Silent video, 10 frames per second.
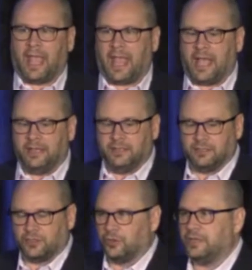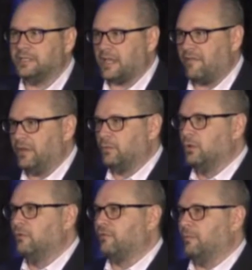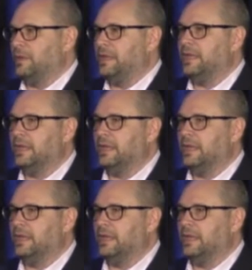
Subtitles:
And the 30-70 rule for me